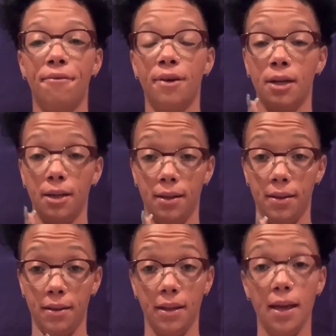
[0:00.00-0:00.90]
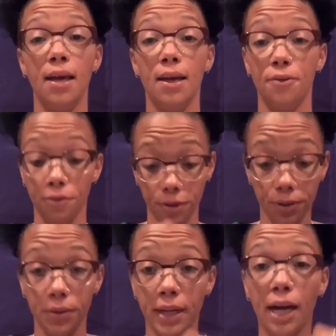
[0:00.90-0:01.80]
the real
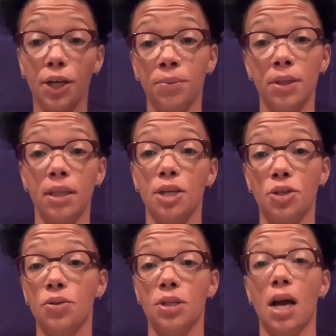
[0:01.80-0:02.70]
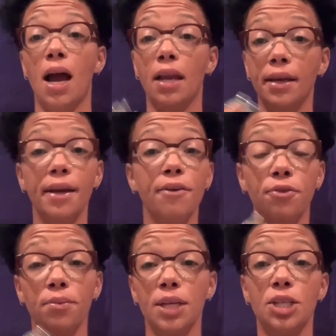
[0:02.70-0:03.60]
document that you signed, the information
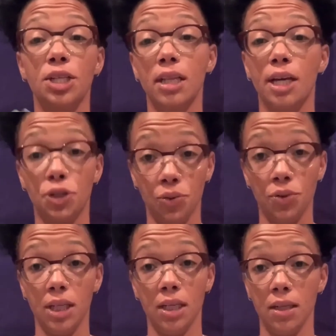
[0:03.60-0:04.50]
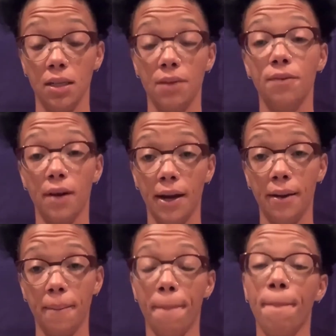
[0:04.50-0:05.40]
that you need, right?
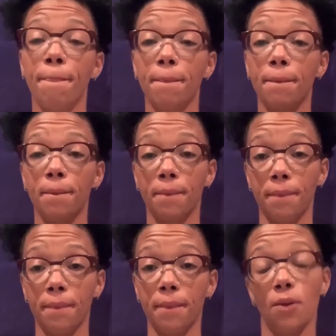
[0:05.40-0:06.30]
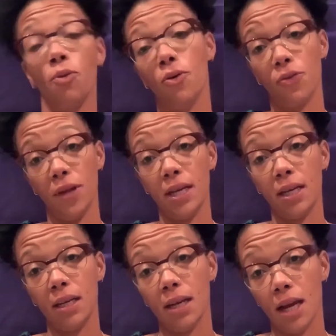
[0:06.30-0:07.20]
Well, they need, not
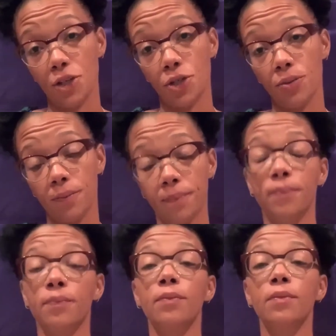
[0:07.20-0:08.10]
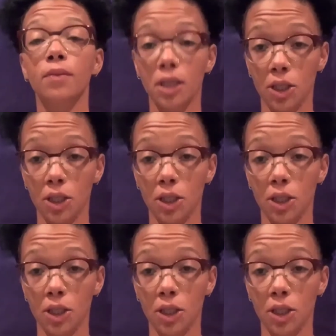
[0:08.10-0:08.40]
you. So,